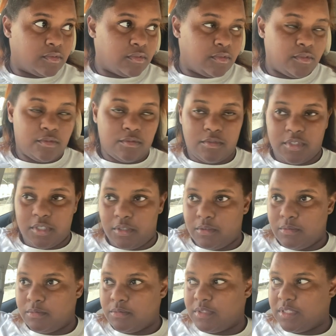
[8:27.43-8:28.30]
You
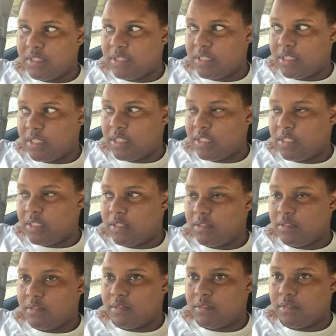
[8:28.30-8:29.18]
don't
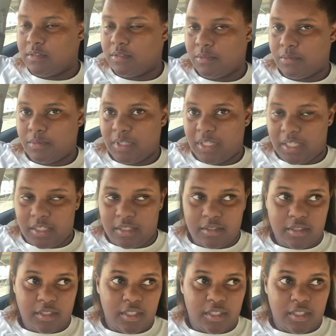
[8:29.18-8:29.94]
see the way.